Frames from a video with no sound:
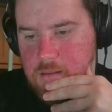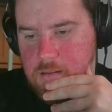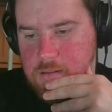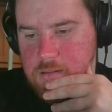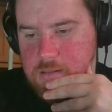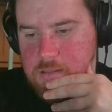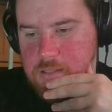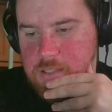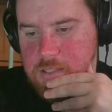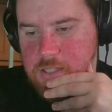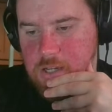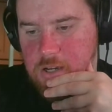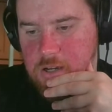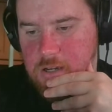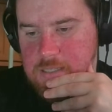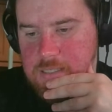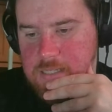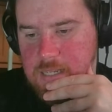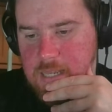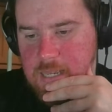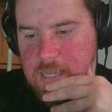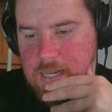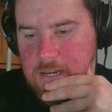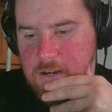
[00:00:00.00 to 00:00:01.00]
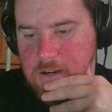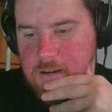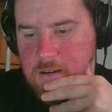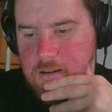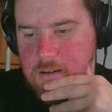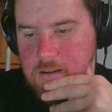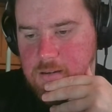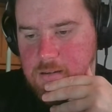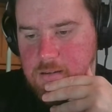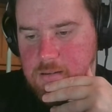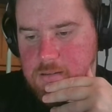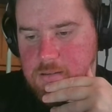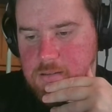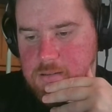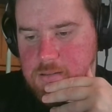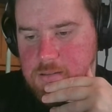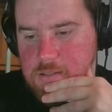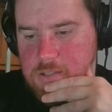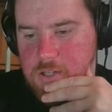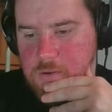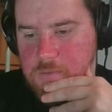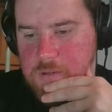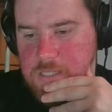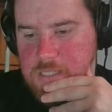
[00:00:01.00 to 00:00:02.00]
Chuck Taylor,
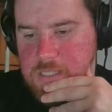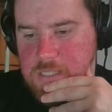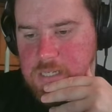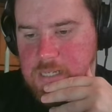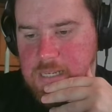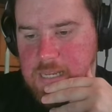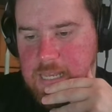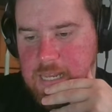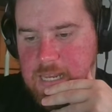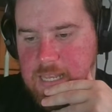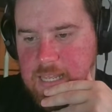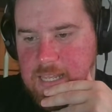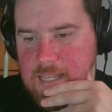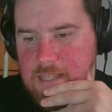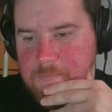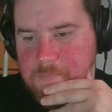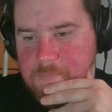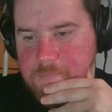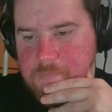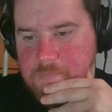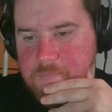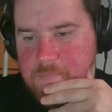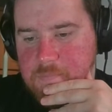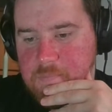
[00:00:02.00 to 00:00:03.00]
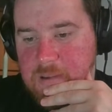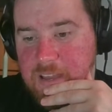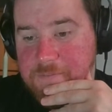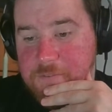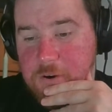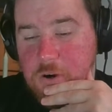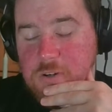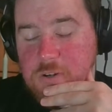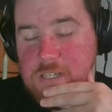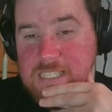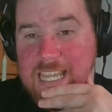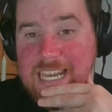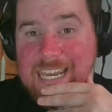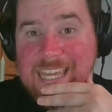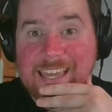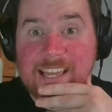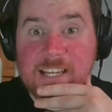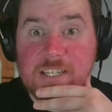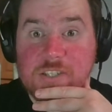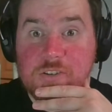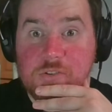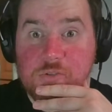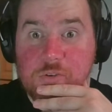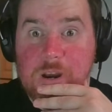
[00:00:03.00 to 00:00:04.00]
Joey Janela. My phone is getting
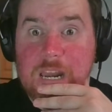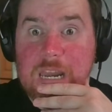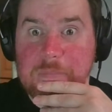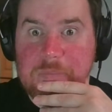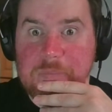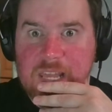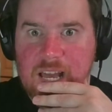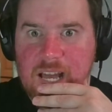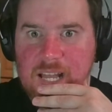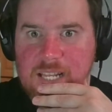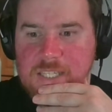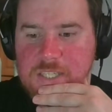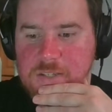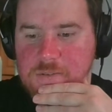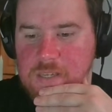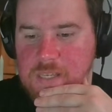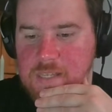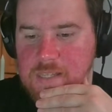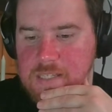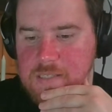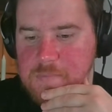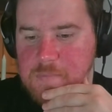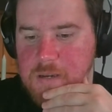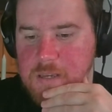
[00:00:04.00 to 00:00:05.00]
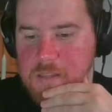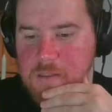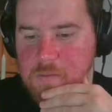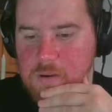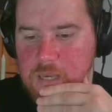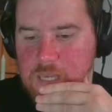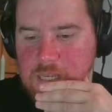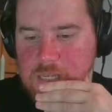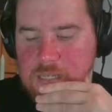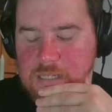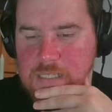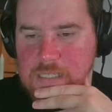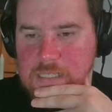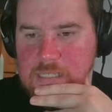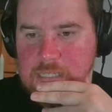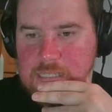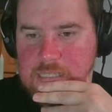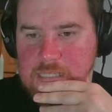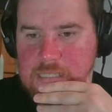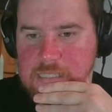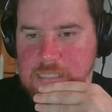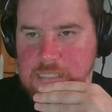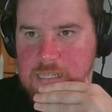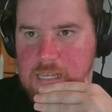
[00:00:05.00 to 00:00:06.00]
incredibly hot doing this, by the way.
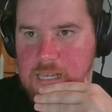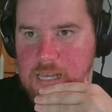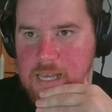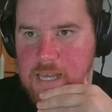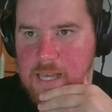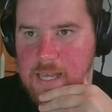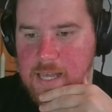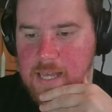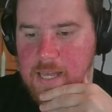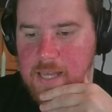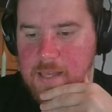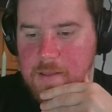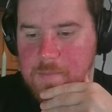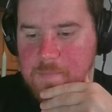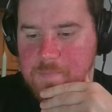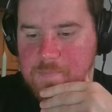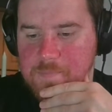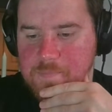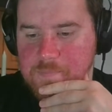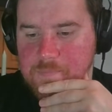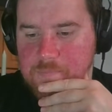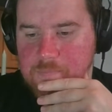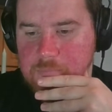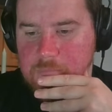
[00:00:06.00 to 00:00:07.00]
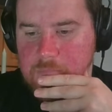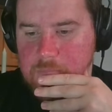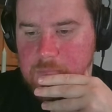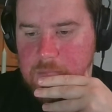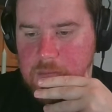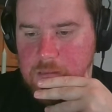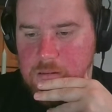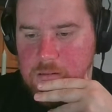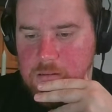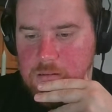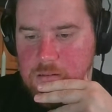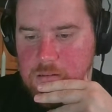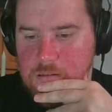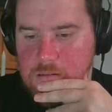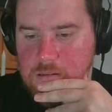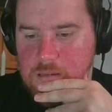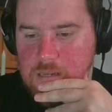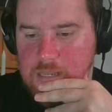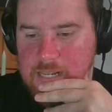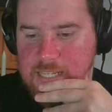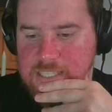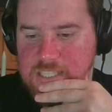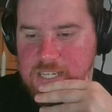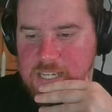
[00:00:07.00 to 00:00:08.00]
Can
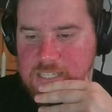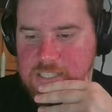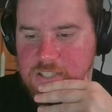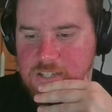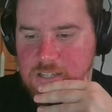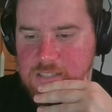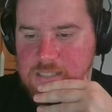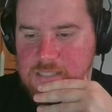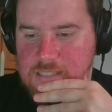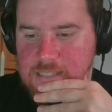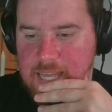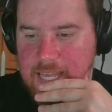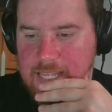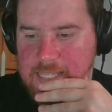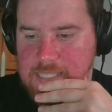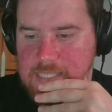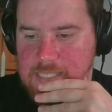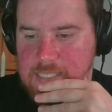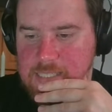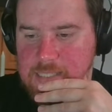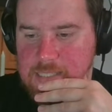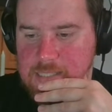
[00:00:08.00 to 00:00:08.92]
I check Chuck's stats?